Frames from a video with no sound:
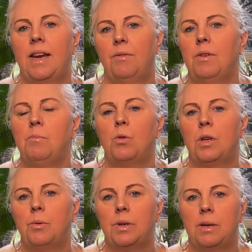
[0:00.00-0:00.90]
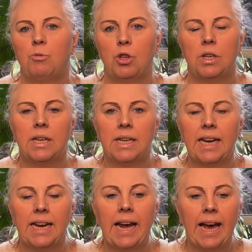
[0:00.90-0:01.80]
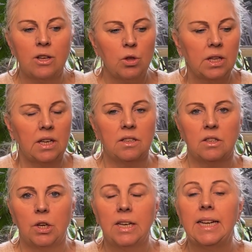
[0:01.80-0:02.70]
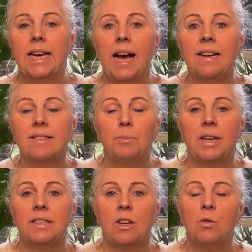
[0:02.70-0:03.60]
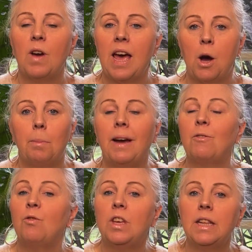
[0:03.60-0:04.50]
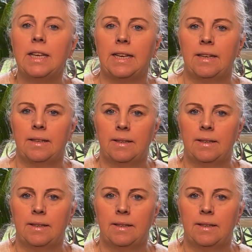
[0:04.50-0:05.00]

every morning when I'm journaling and actually externally ask myself, how am I feeling?